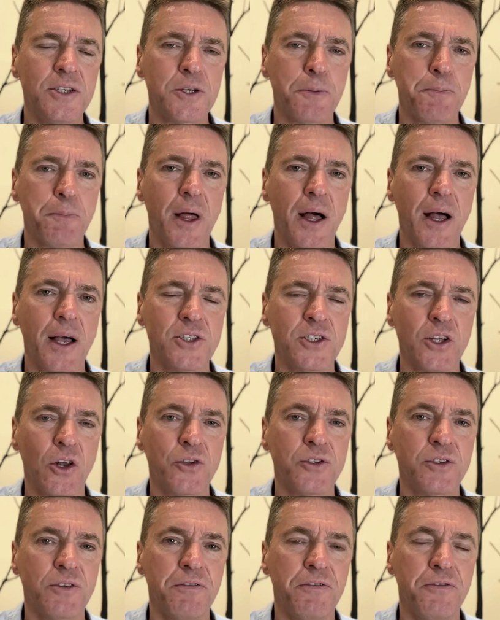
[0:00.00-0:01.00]
supplies a
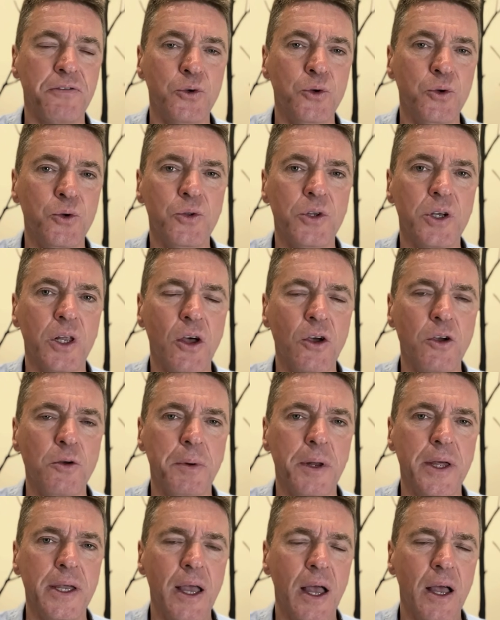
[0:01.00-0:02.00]
lot of food
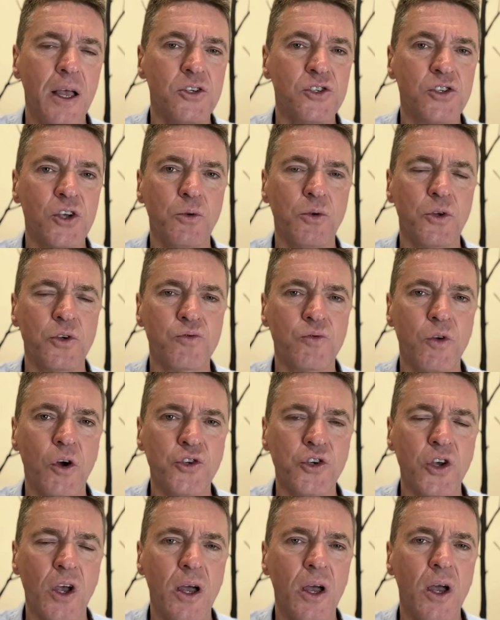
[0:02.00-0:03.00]
globally, so does
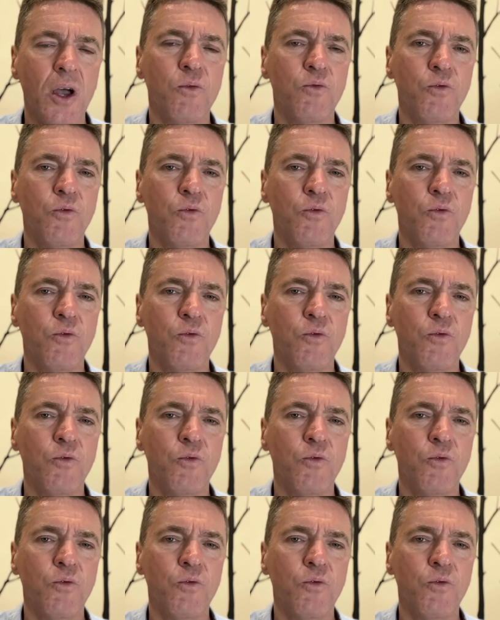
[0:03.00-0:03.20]
Russia.